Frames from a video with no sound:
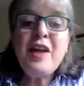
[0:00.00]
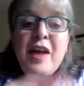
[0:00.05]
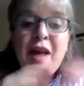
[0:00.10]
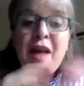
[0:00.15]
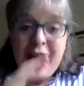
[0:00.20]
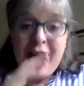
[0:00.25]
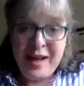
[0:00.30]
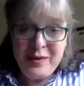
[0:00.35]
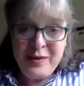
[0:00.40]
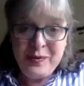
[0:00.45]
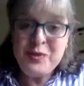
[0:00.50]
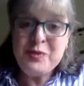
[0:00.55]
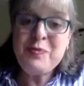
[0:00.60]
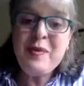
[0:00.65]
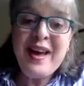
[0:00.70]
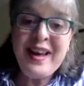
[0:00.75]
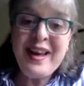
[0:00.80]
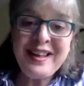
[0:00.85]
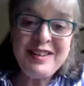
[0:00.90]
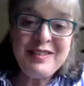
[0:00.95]
I was
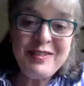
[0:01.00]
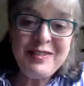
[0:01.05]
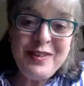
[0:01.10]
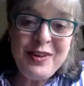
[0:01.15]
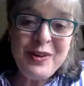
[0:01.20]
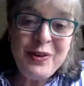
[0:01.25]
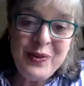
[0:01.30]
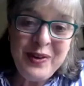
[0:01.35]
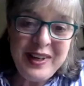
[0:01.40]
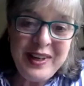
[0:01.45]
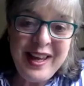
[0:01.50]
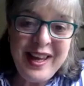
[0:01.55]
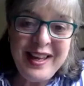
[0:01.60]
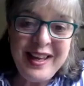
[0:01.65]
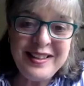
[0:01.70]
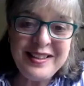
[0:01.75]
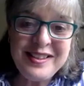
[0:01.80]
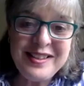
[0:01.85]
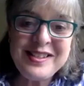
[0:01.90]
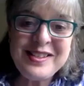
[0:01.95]
back in flow
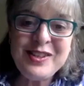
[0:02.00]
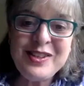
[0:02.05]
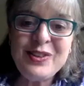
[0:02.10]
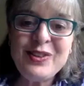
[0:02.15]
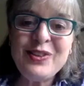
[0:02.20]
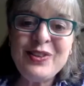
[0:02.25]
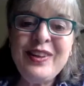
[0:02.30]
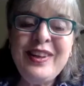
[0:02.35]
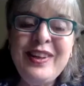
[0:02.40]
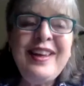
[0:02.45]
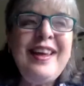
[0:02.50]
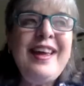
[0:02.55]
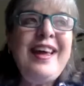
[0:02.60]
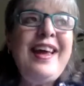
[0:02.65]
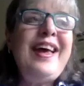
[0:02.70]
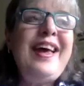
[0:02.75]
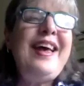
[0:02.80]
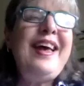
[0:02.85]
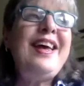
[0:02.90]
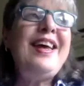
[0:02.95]
again. So
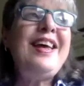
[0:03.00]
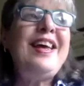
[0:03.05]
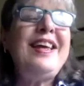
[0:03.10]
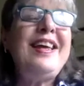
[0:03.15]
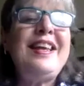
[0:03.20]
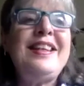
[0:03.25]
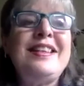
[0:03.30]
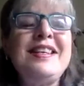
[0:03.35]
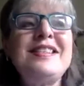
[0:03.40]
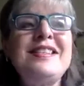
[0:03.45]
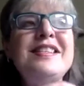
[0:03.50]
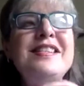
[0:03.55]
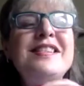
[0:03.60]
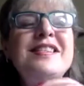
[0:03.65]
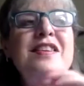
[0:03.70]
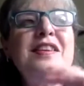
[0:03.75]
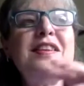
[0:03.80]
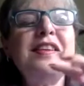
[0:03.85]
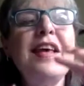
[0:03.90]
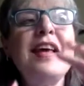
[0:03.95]
this is
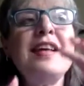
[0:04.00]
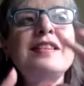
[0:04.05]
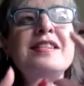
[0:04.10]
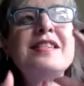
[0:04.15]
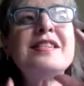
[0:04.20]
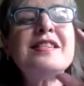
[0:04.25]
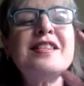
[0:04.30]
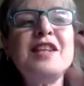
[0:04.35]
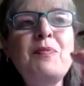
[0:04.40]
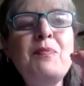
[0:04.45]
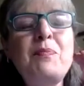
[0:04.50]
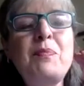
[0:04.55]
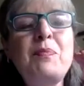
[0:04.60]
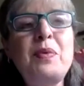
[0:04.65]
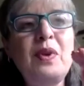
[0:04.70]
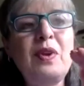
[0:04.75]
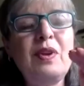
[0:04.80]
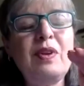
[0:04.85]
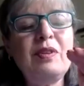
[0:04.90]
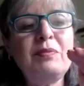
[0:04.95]
a
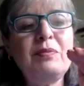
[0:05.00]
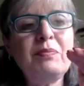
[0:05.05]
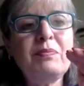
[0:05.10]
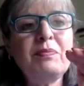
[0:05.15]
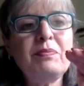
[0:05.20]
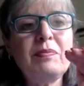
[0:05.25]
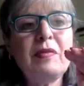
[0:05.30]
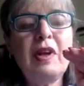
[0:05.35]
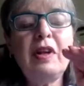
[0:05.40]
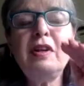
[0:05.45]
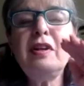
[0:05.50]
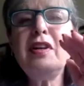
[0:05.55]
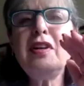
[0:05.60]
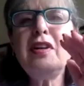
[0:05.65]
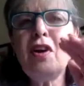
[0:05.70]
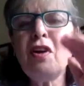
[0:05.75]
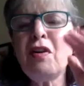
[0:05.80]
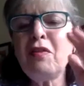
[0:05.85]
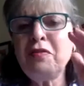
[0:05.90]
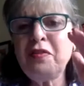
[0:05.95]
simple,
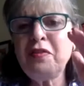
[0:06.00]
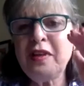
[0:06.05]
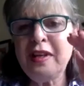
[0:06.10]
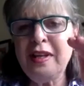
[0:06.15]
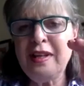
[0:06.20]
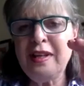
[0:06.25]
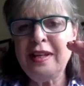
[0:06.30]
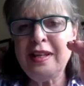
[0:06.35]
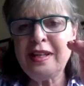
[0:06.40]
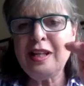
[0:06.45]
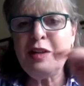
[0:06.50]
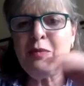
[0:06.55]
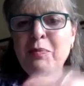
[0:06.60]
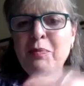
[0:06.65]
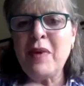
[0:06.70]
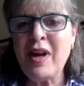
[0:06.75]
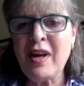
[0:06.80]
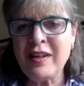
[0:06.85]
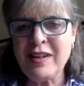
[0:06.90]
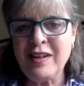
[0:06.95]
lovely little
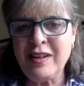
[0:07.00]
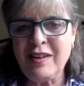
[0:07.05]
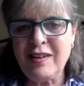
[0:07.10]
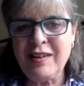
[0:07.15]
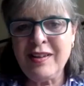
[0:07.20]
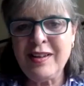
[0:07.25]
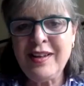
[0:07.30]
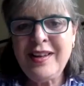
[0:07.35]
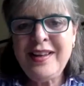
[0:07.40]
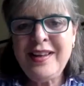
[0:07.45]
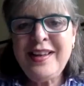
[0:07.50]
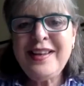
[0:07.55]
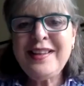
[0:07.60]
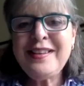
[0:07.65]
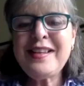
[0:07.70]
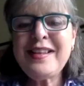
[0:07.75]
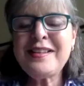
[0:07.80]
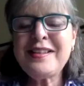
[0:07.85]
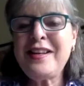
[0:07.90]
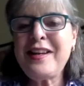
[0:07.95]
model
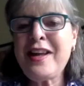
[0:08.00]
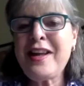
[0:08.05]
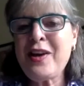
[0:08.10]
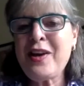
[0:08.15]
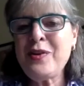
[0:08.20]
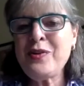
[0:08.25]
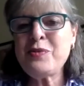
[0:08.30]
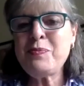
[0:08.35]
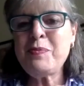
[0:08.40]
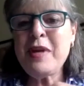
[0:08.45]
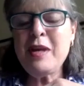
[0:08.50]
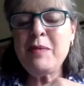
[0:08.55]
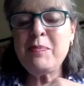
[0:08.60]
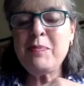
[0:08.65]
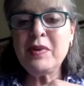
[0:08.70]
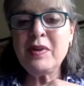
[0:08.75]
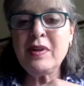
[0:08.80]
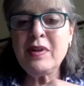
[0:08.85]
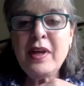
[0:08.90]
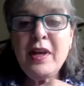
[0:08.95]
that allows
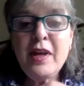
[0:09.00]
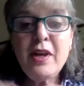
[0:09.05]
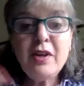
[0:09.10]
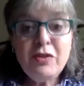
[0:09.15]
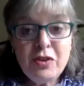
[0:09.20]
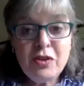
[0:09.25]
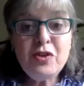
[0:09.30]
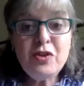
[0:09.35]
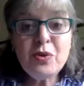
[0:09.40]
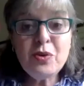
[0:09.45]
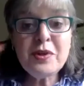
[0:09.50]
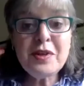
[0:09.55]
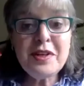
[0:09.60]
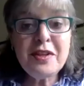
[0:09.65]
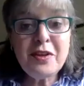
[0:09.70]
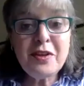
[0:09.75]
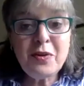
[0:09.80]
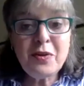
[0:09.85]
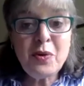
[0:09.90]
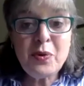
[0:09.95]
people to do it in
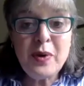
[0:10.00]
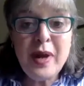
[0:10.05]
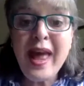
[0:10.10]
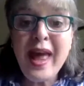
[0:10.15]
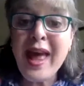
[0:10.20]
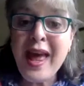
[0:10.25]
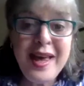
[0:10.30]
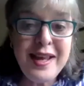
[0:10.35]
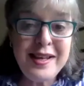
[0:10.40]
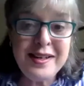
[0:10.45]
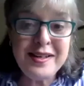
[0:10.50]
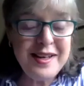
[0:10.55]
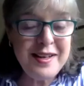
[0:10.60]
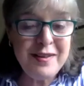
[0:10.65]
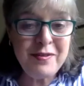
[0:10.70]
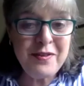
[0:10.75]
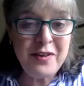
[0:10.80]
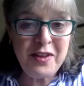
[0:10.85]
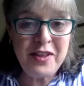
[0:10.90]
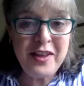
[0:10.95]
their own head, if
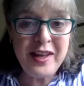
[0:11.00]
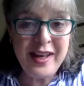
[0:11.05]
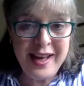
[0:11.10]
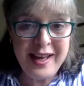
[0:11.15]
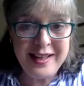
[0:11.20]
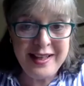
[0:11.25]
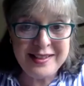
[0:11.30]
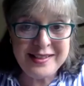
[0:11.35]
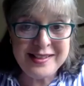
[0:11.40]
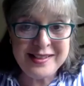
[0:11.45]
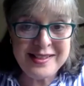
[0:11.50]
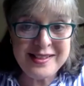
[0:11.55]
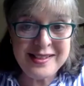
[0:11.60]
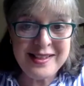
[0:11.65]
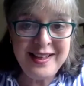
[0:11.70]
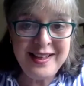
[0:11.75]
nothing else,